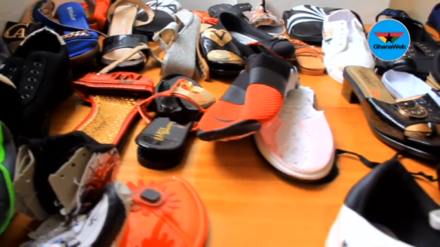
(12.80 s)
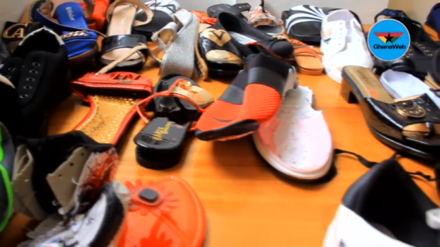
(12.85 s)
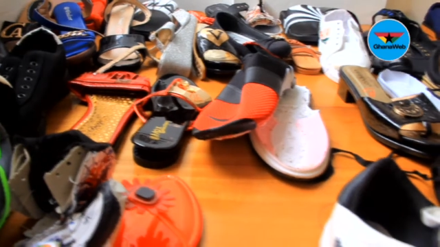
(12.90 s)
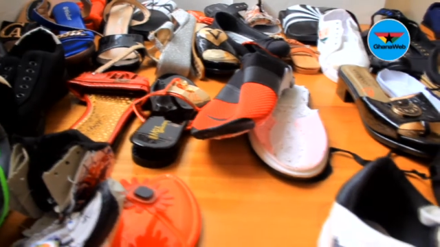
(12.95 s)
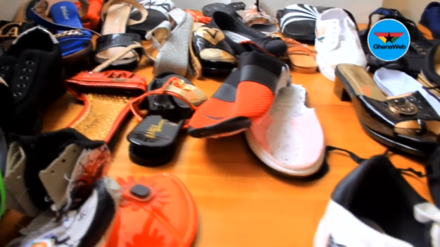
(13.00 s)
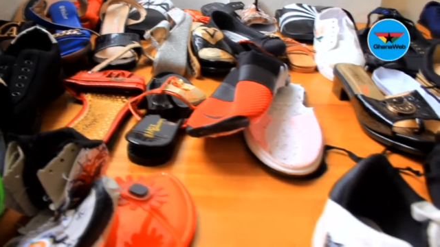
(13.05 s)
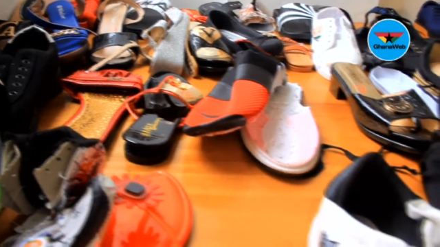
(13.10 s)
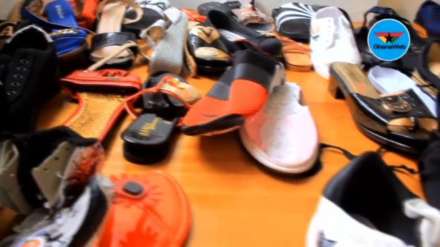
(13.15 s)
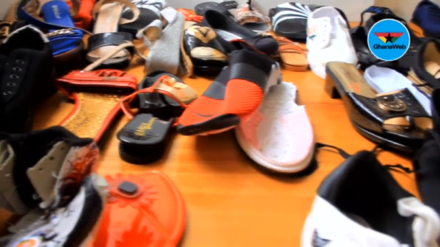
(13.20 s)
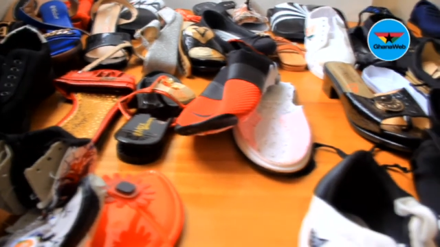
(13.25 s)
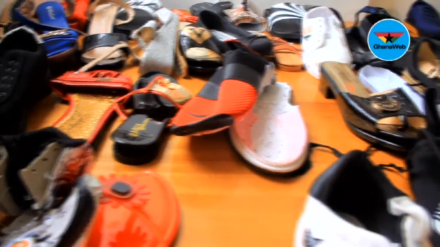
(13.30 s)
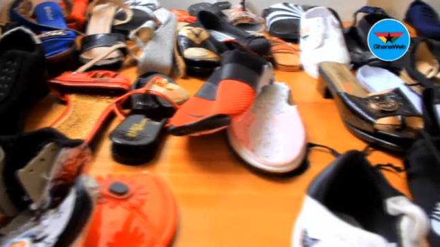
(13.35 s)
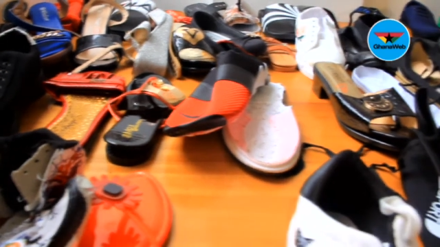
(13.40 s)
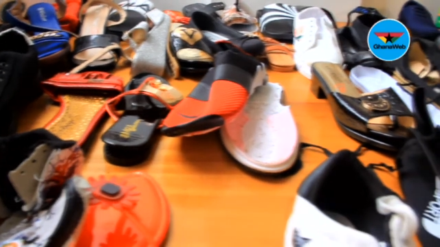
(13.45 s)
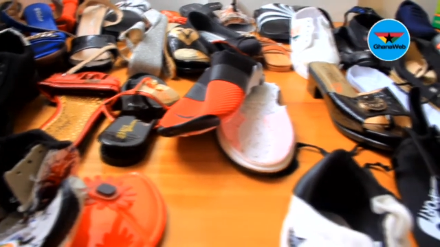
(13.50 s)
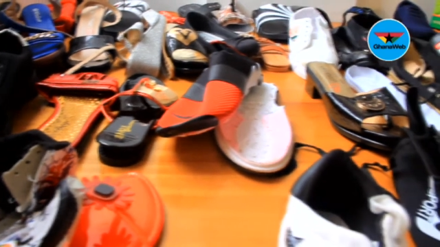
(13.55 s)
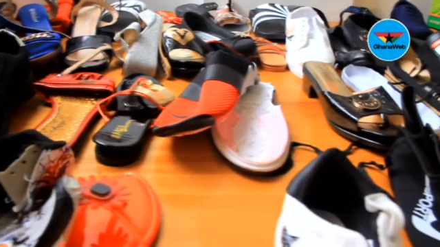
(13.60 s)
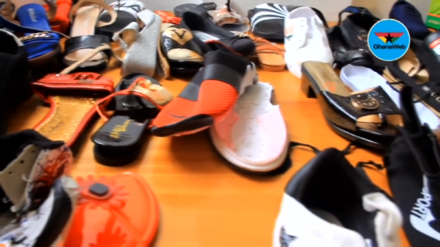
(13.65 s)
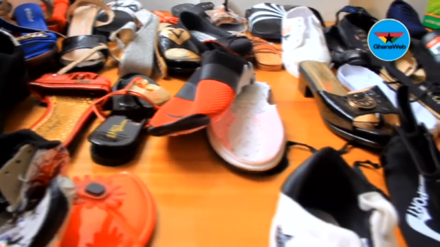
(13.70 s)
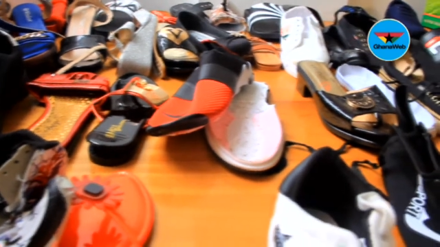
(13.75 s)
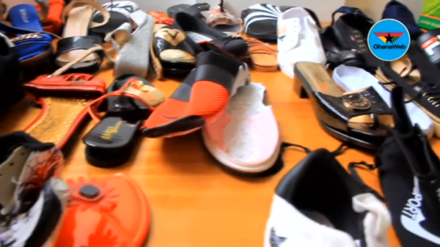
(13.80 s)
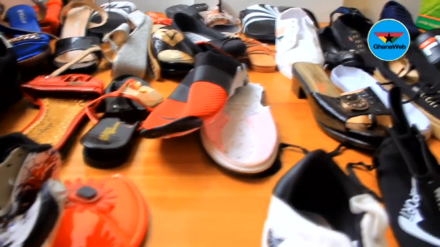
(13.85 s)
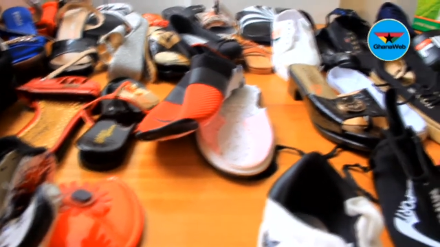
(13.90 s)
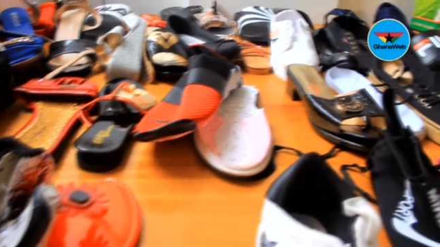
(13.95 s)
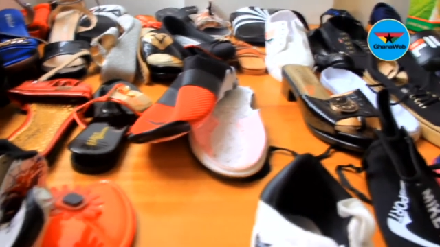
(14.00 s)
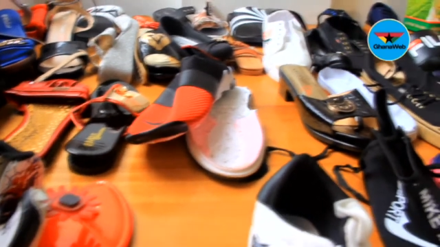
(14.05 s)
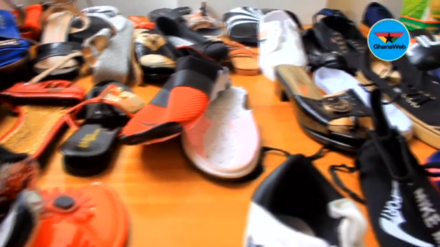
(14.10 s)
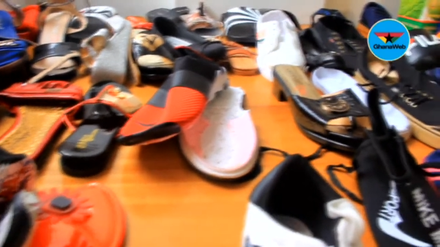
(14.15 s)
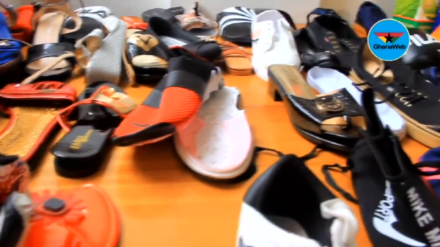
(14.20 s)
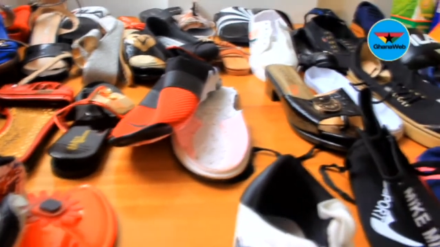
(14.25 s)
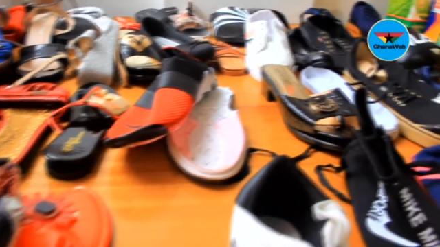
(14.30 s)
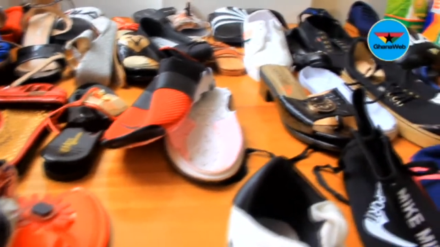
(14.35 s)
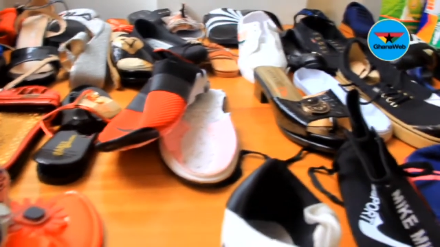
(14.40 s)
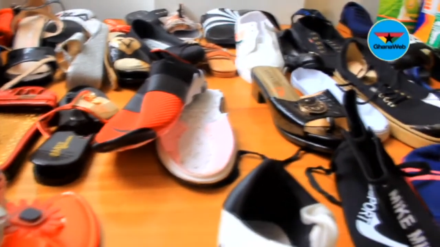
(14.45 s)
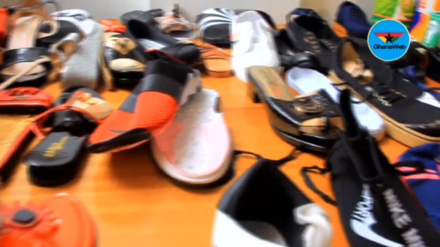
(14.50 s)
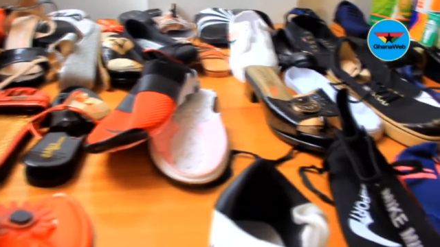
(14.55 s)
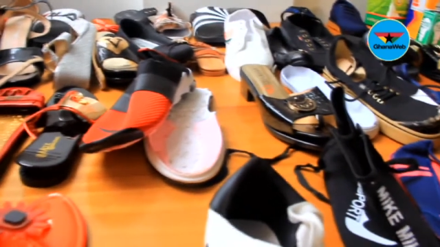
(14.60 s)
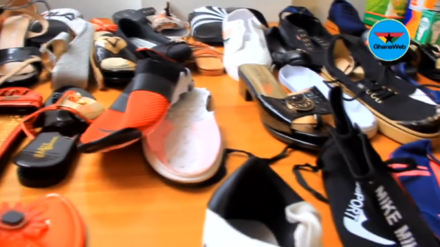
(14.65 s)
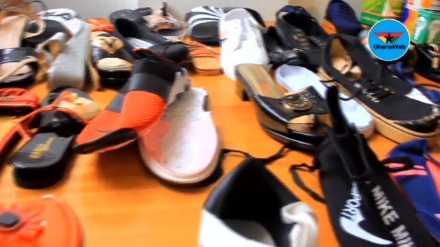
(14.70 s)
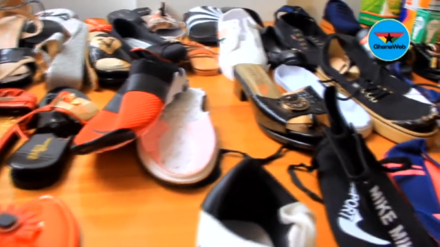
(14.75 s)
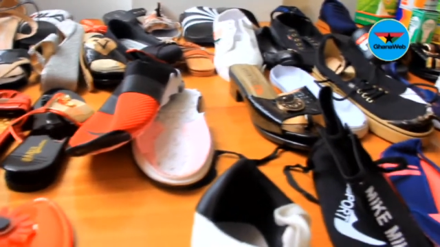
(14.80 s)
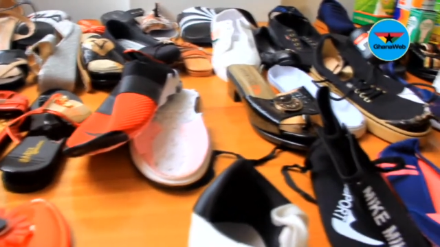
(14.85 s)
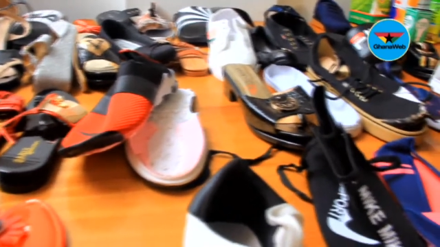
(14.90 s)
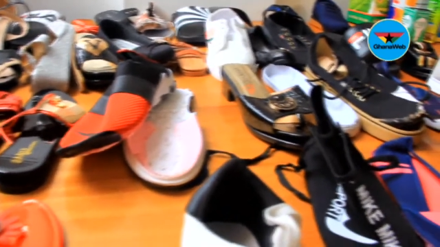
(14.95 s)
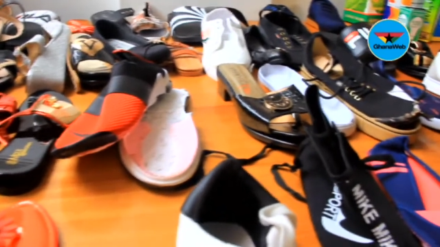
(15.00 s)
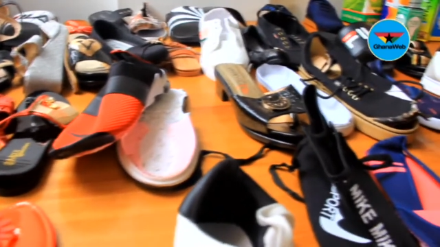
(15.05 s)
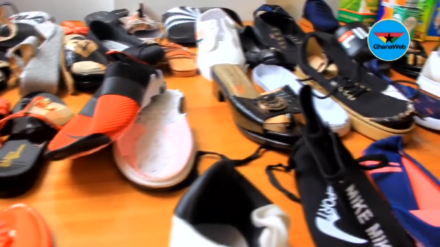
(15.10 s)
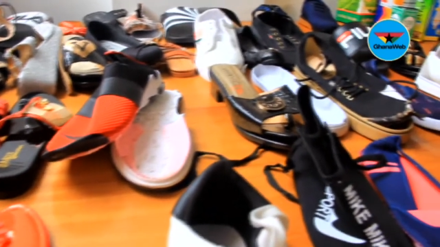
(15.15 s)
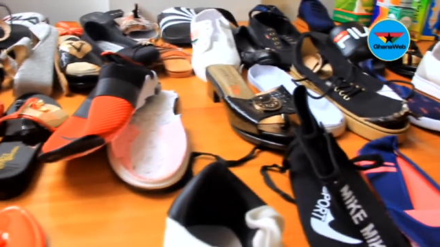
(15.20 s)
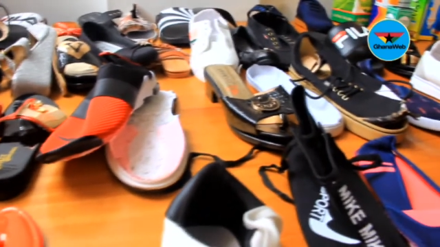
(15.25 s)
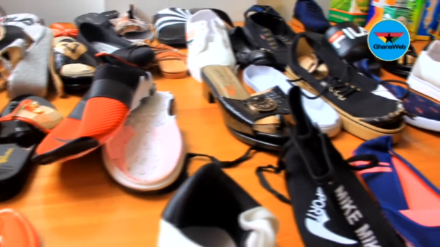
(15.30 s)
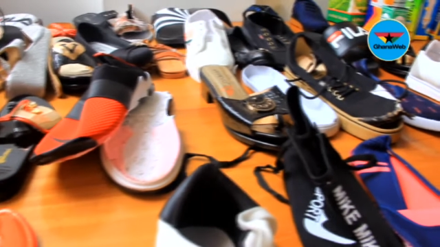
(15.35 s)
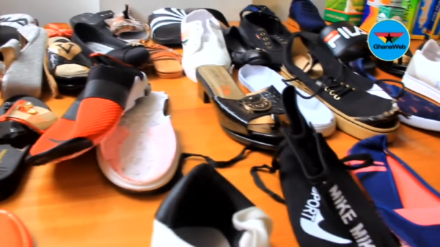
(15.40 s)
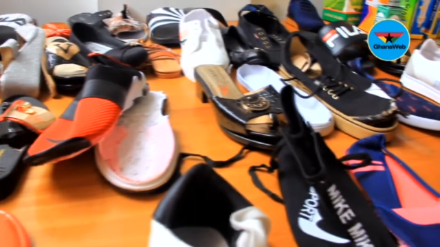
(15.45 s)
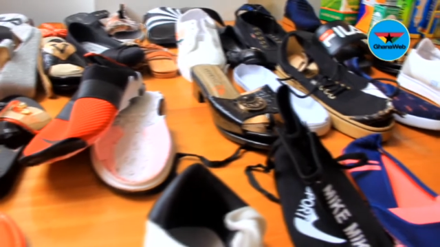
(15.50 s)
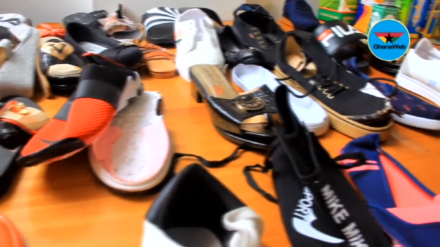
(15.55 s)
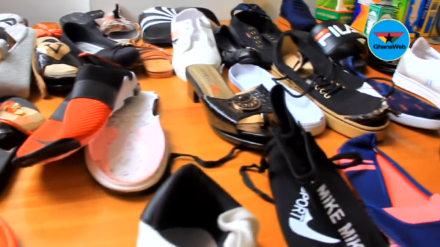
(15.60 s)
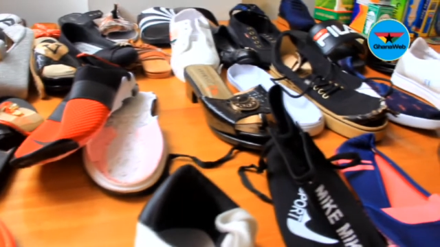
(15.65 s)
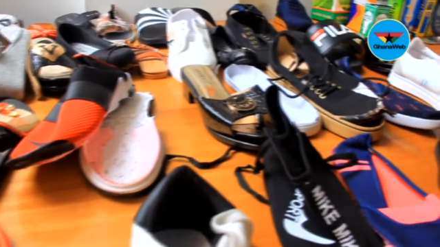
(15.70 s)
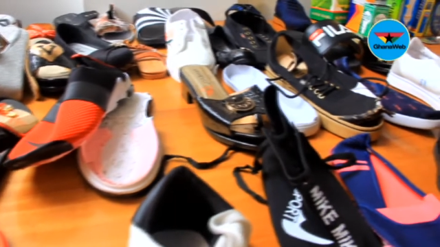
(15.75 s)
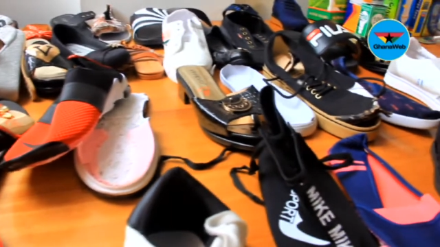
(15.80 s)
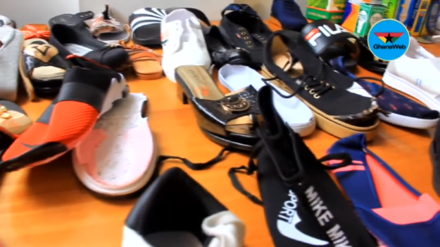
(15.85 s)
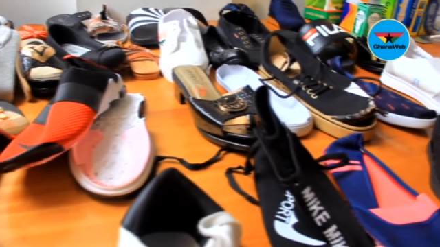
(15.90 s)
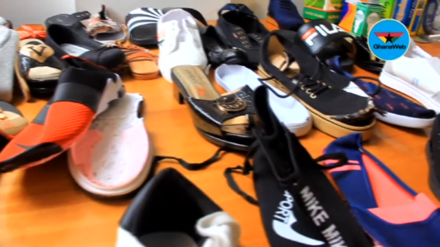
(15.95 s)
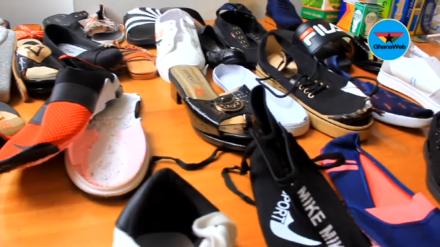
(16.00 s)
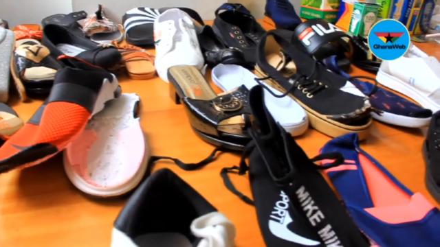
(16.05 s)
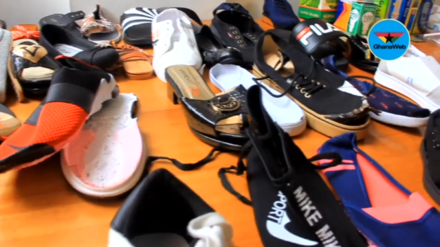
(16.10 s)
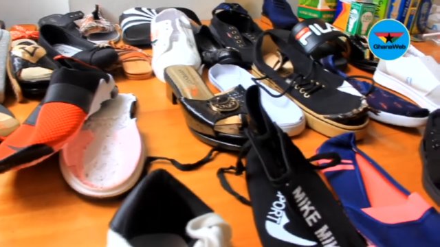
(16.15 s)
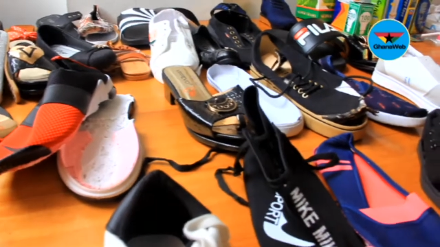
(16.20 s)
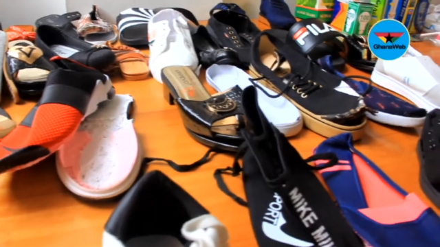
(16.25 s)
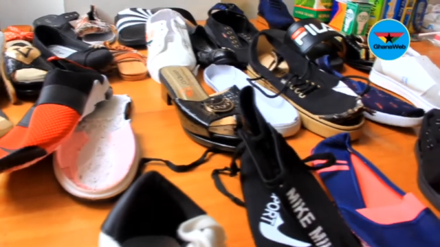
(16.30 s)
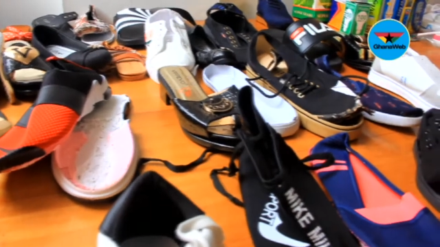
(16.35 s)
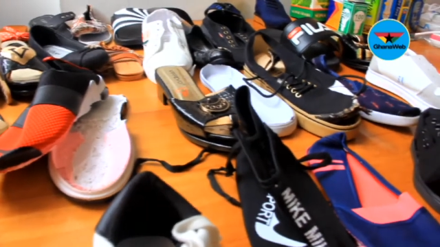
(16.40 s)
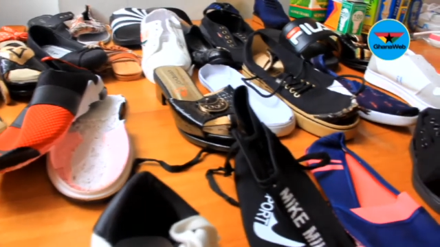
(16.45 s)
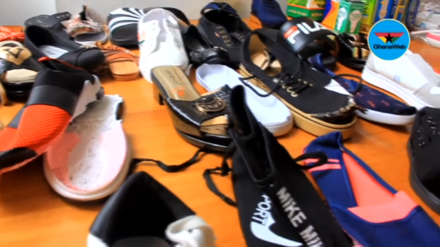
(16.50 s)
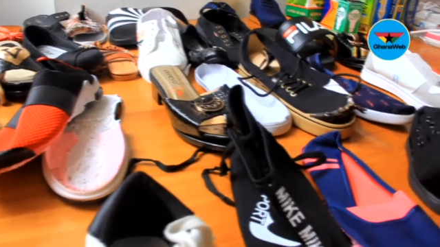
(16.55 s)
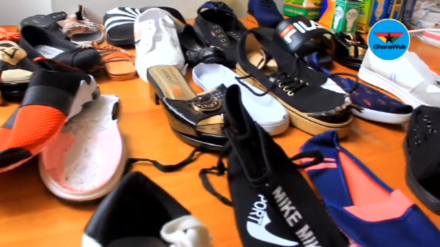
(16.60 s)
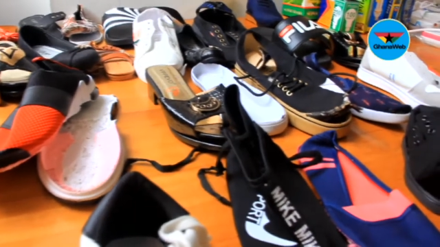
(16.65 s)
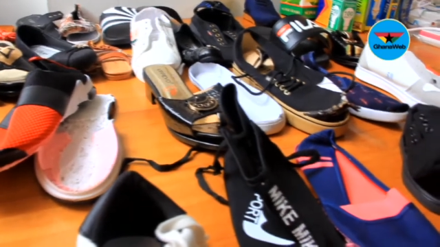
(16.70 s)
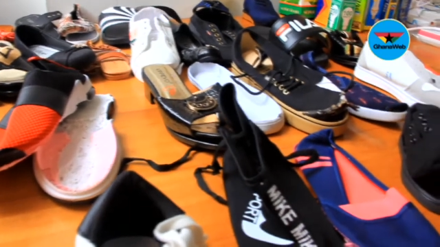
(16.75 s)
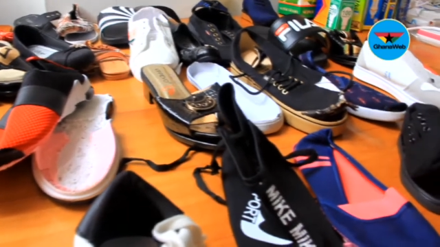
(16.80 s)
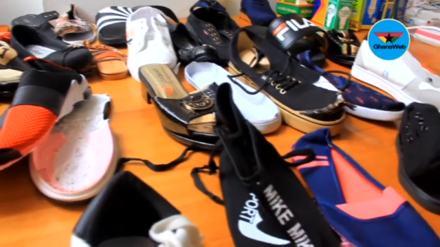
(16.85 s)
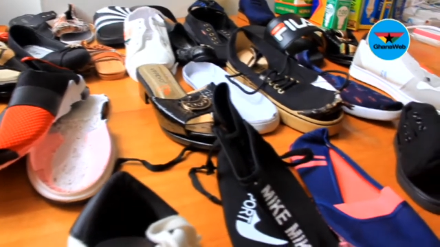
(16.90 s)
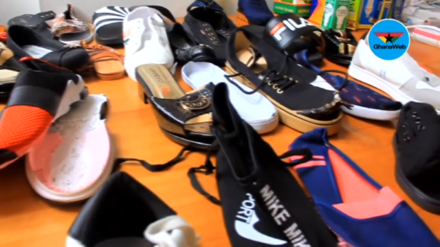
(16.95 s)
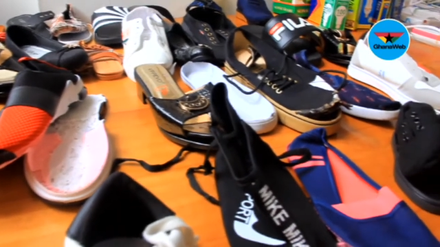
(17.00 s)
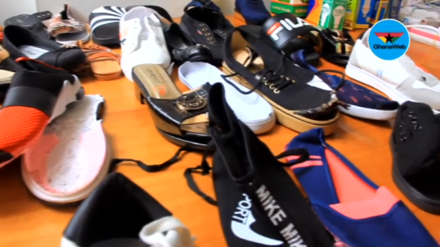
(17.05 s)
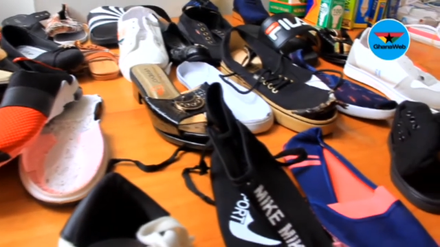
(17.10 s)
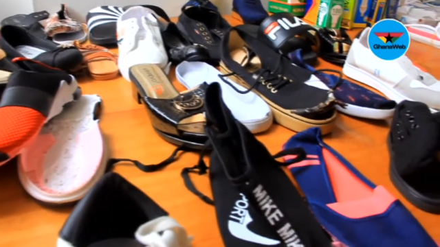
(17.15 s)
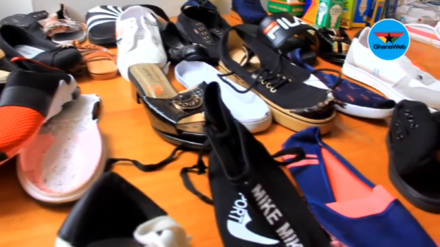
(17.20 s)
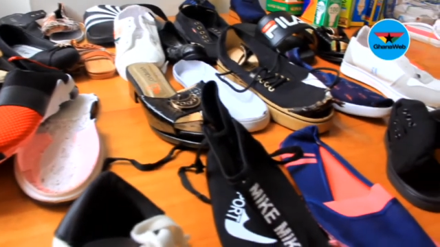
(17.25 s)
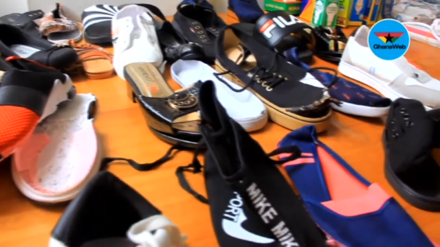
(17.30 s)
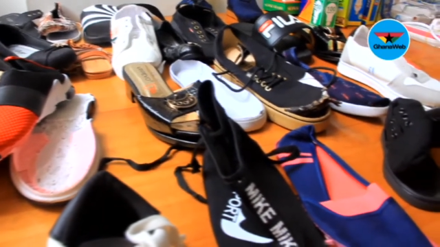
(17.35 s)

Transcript: [unreadable: no face in view]